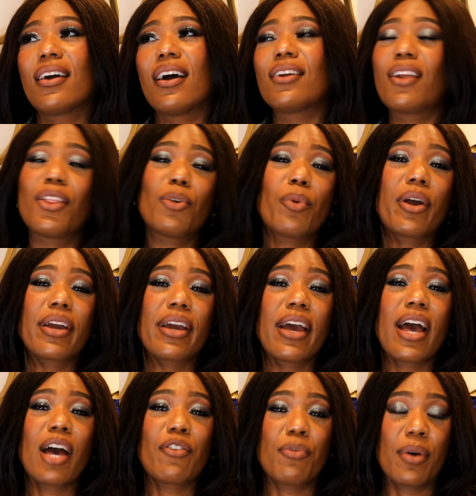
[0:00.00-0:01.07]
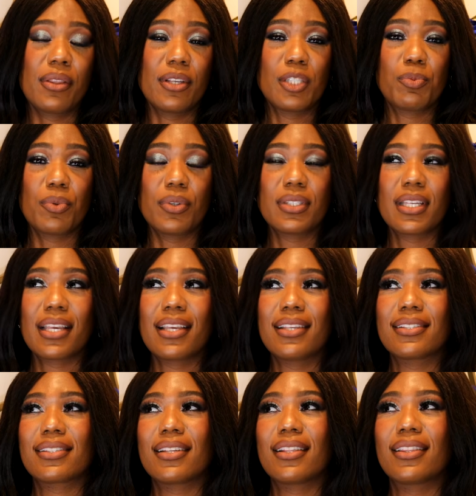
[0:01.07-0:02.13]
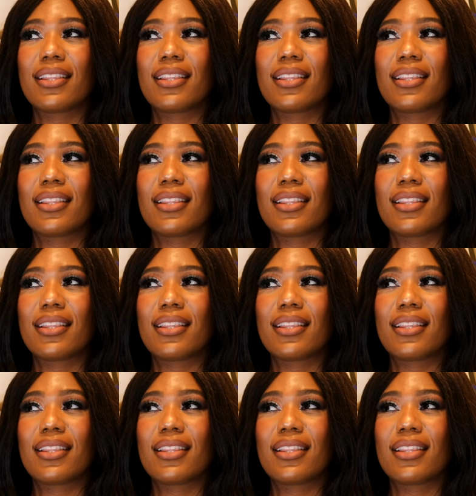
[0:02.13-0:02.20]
Another worry I have about these boots is